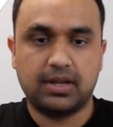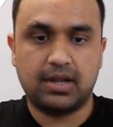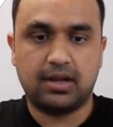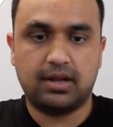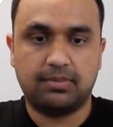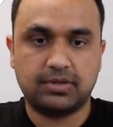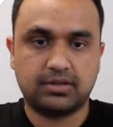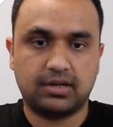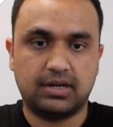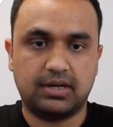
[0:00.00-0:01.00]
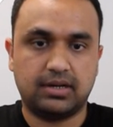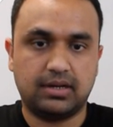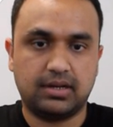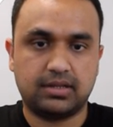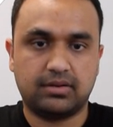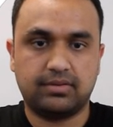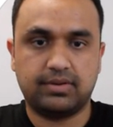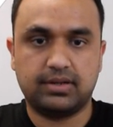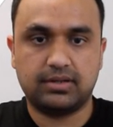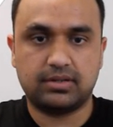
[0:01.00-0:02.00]
I'm just gonna hit next, or
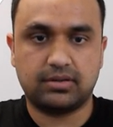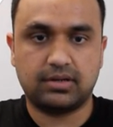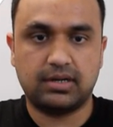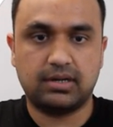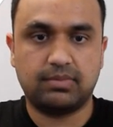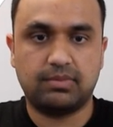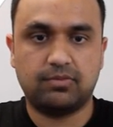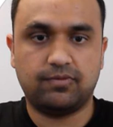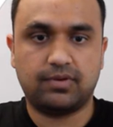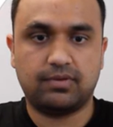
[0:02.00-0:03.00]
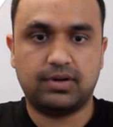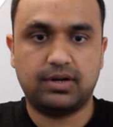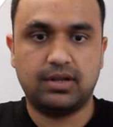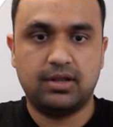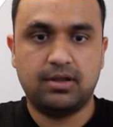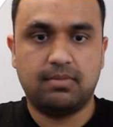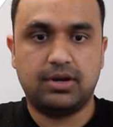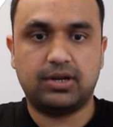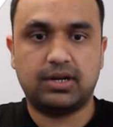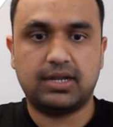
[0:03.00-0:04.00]
it's not gonna let me move forward, but
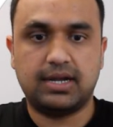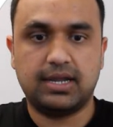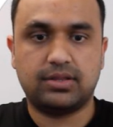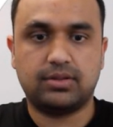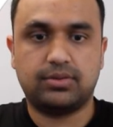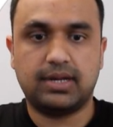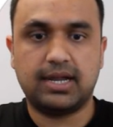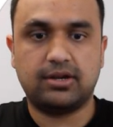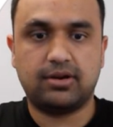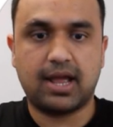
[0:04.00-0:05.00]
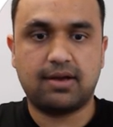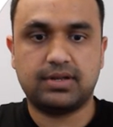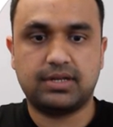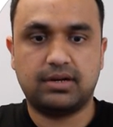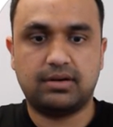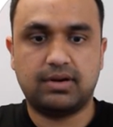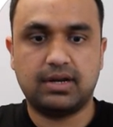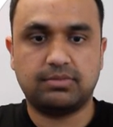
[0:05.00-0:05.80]
you get the idea. So select your hours here, right?